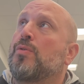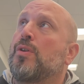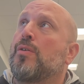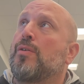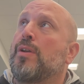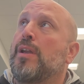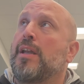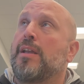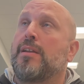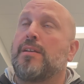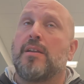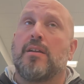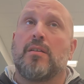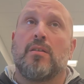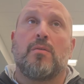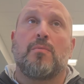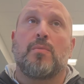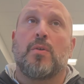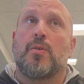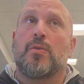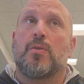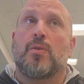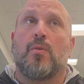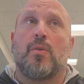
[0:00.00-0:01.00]
You know, he and Dylan
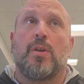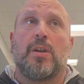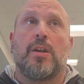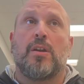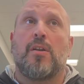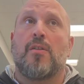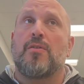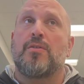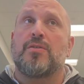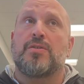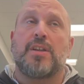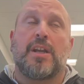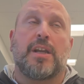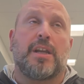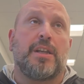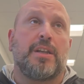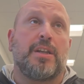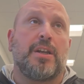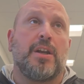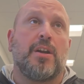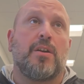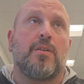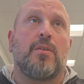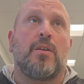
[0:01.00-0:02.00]
both going into their
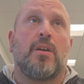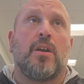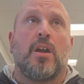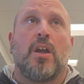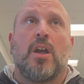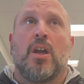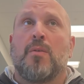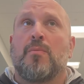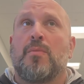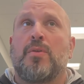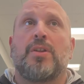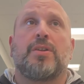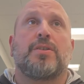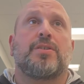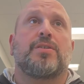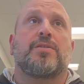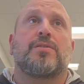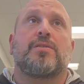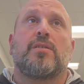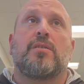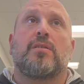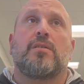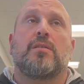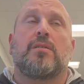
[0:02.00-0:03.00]
second year. But then
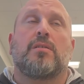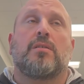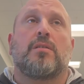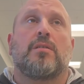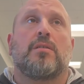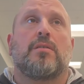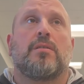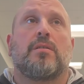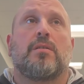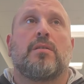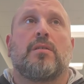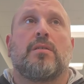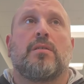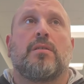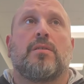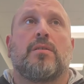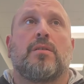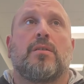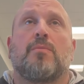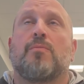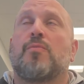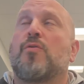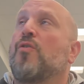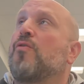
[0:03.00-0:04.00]
just
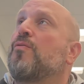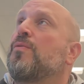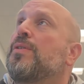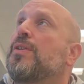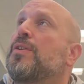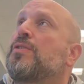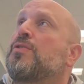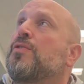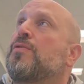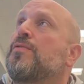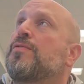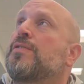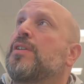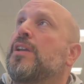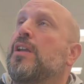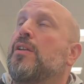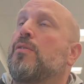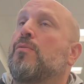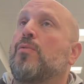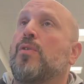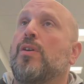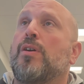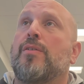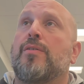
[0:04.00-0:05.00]
the improvement that you've
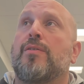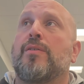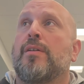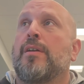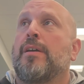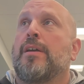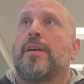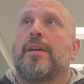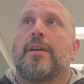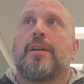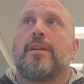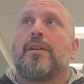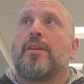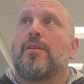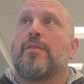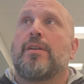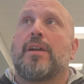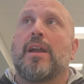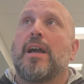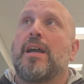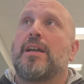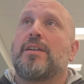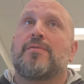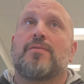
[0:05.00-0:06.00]
seen with, you know,
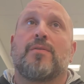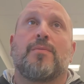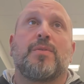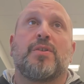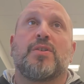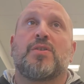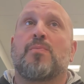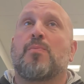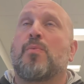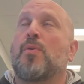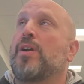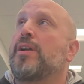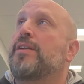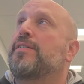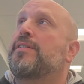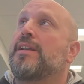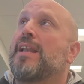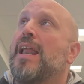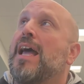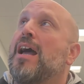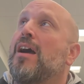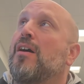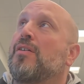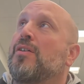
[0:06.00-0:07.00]
guys from the spring to
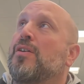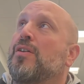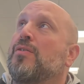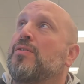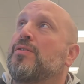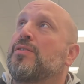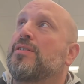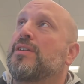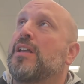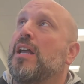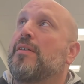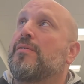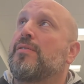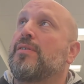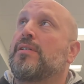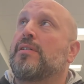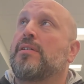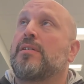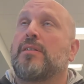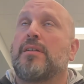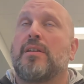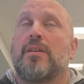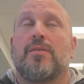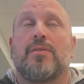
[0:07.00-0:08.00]
now, you know, just
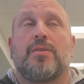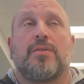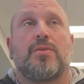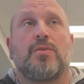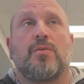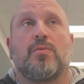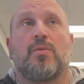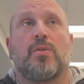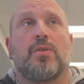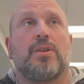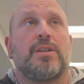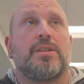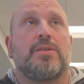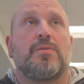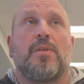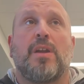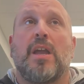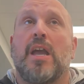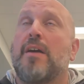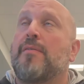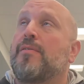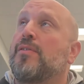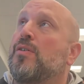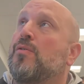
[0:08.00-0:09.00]
having, you know, the two rookies that we
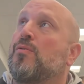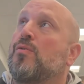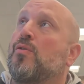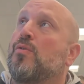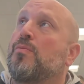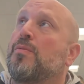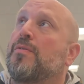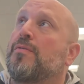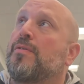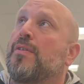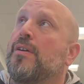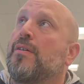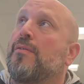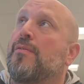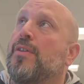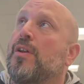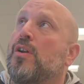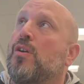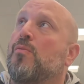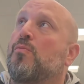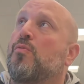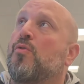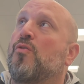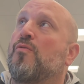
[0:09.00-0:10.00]
have in the room of
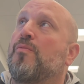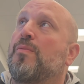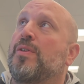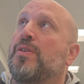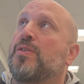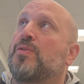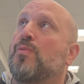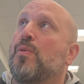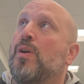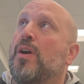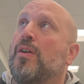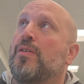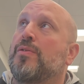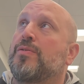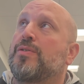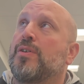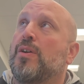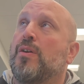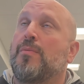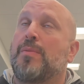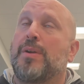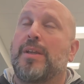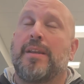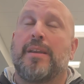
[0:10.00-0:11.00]
their improvement as well.
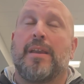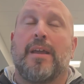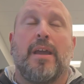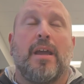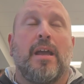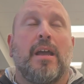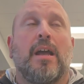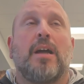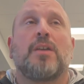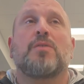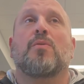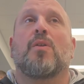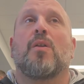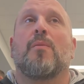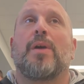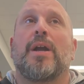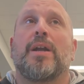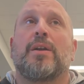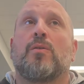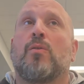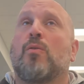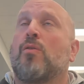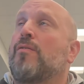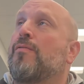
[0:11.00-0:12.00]
So, I mean, that's one of
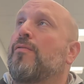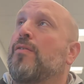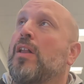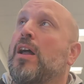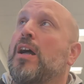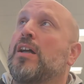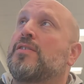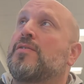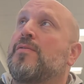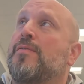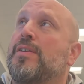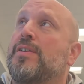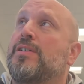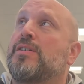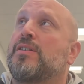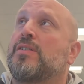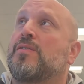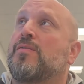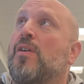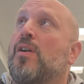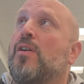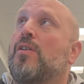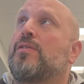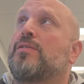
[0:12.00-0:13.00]
my core philosophies
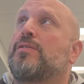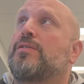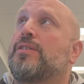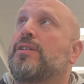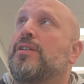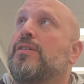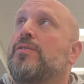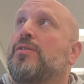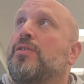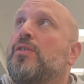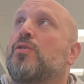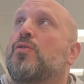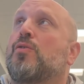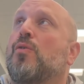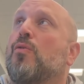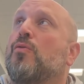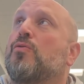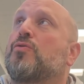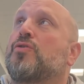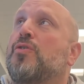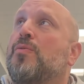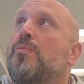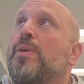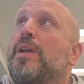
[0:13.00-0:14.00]
as far as, you know, your
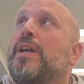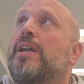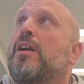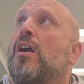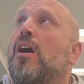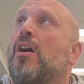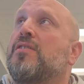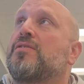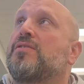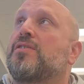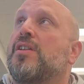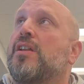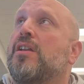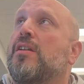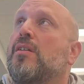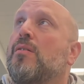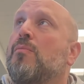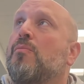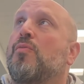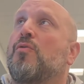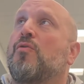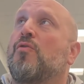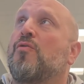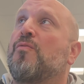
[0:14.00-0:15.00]
goal should be constant
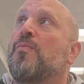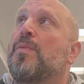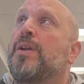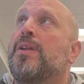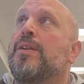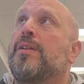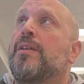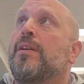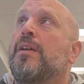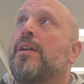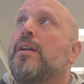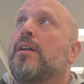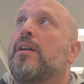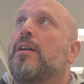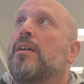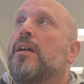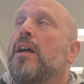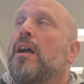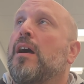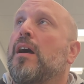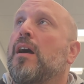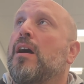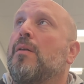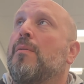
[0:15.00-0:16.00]
improvement.
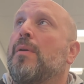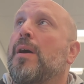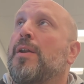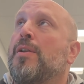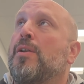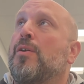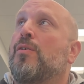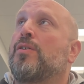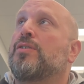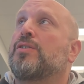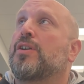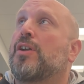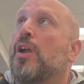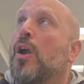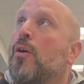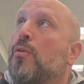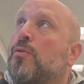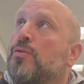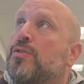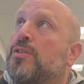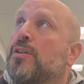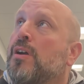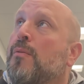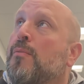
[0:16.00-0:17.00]
I know as a
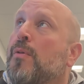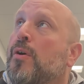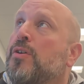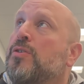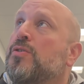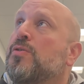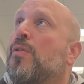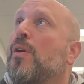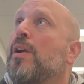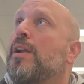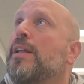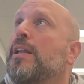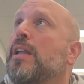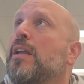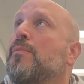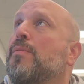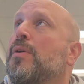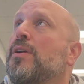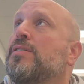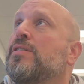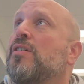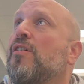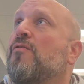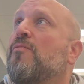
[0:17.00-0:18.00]
coach, I'm always trying to get
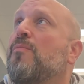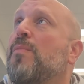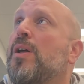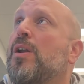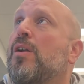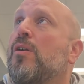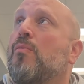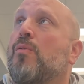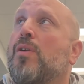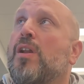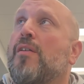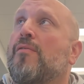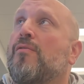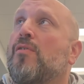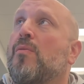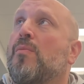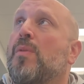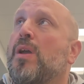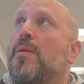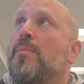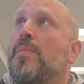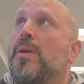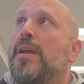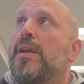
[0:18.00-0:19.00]
myself better, whatever it
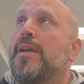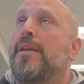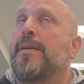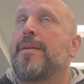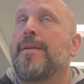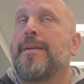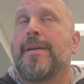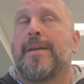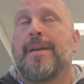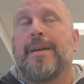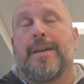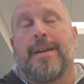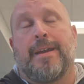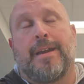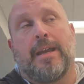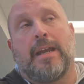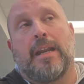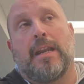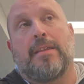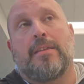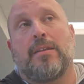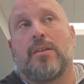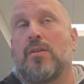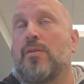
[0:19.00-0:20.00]
may be.
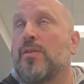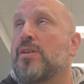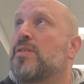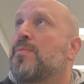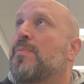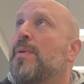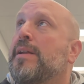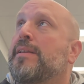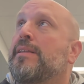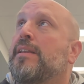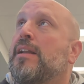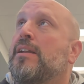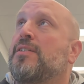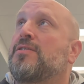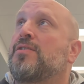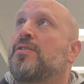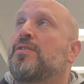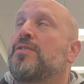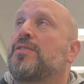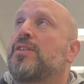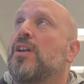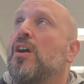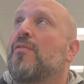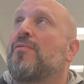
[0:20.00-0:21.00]
And I think you expect that as
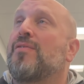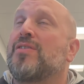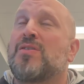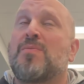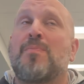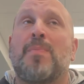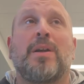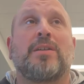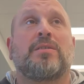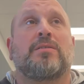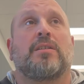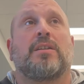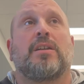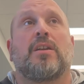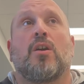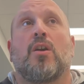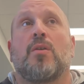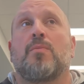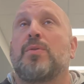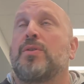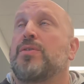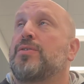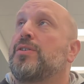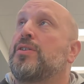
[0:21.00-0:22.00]
yourself, especially at
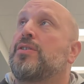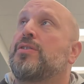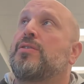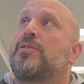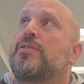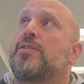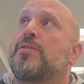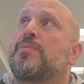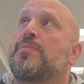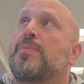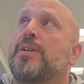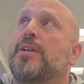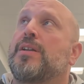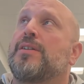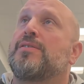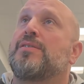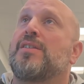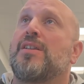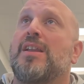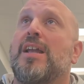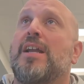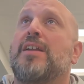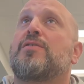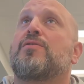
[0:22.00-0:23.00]
our position, just because
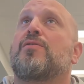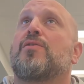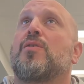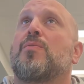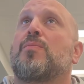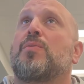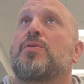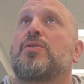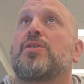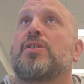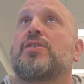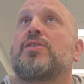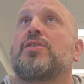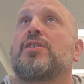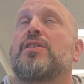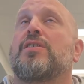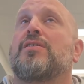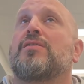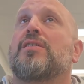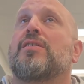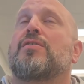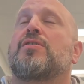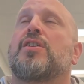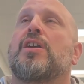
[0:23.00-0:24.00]
the nature of the position
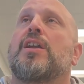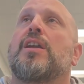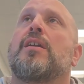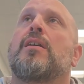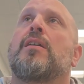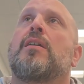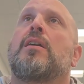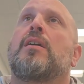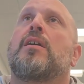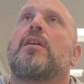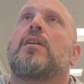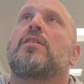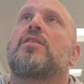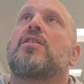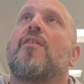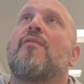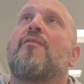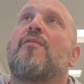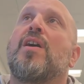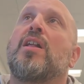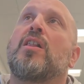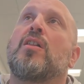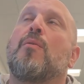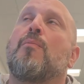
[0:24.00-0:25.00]
is such a
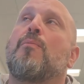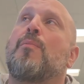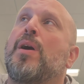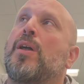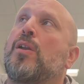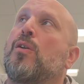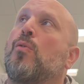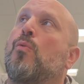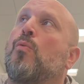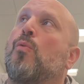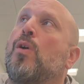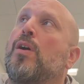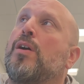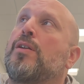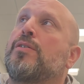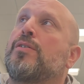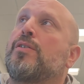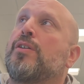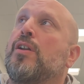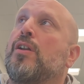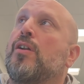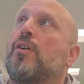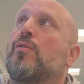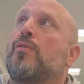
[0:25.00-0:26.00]
developmental one.
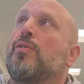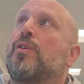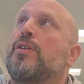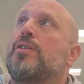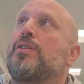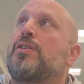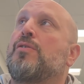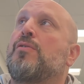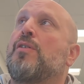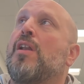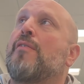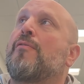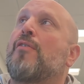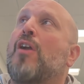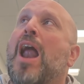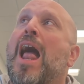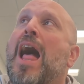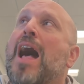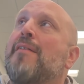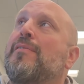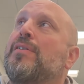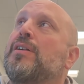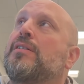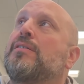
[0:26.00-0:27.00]
You know, you never
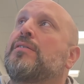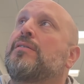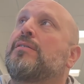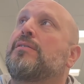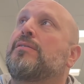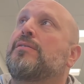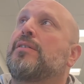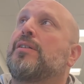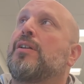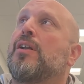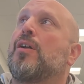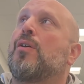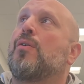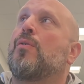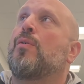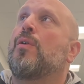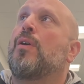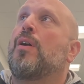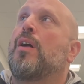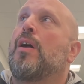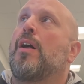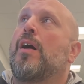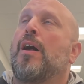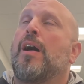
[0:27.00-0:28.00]
have it, you know.
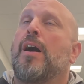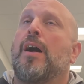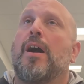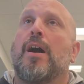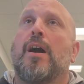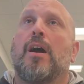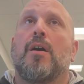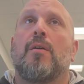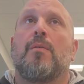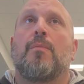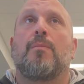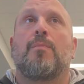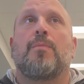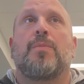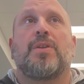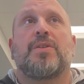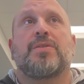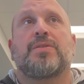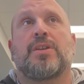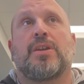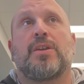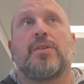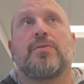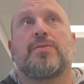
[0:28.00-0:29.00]
The
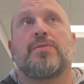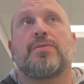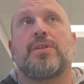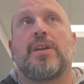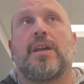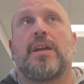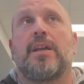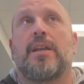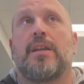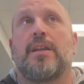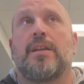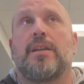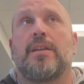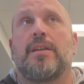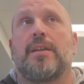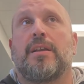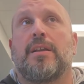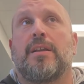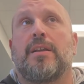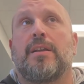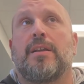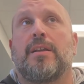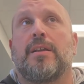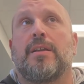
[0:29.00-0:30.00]
skill set and
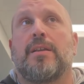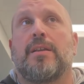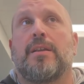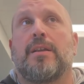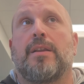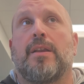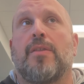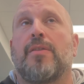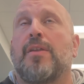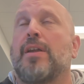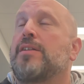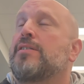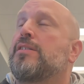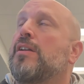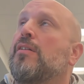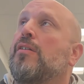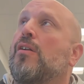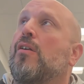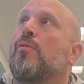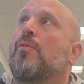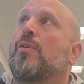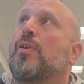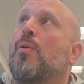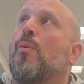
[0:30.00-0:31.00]
the things that
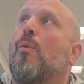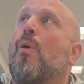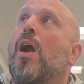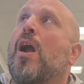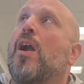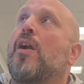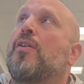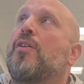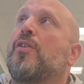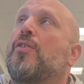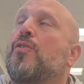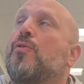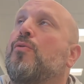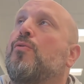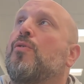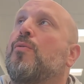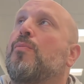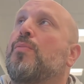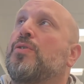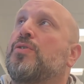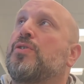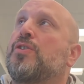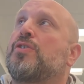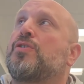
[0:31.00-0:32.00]
are required to do the
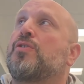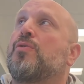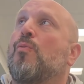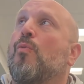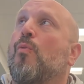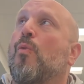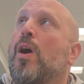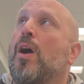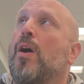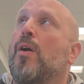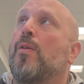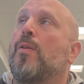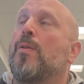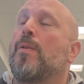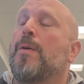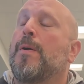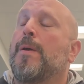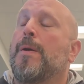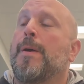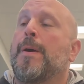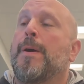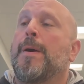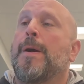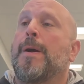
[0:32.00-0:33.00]
position well
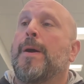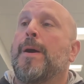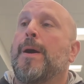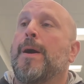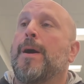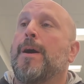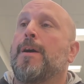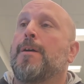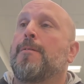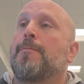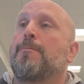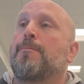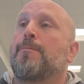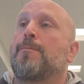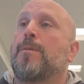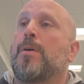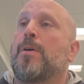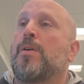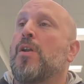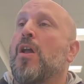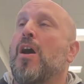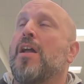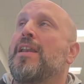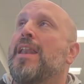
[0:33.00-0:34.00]

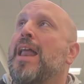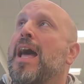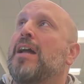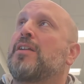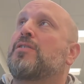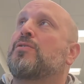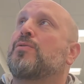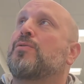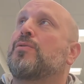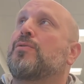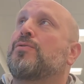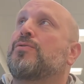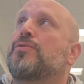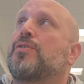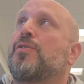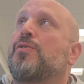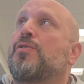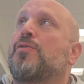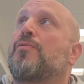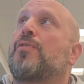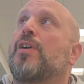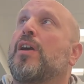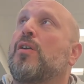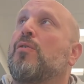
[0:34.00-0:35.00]
are not natural. So
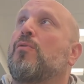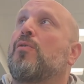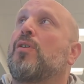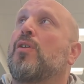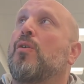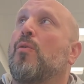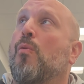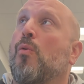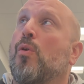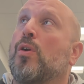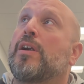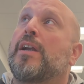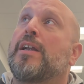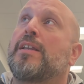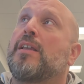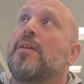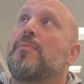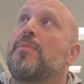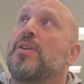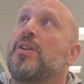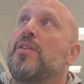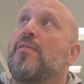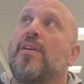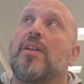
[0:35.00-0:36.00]
you've got to really work at
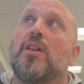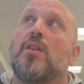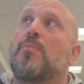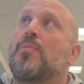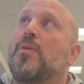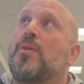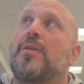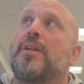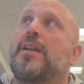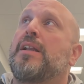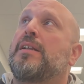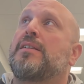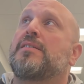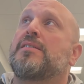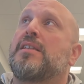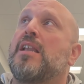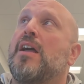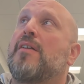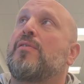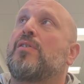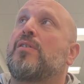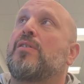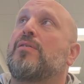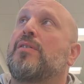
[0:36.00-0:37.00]
them and develop them, and it's
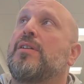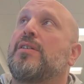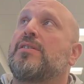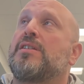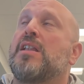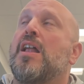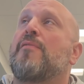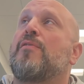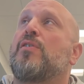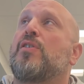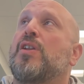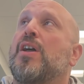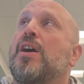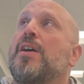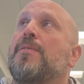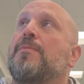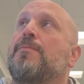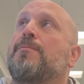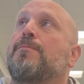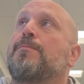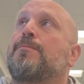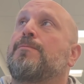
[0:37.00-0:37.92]
never done.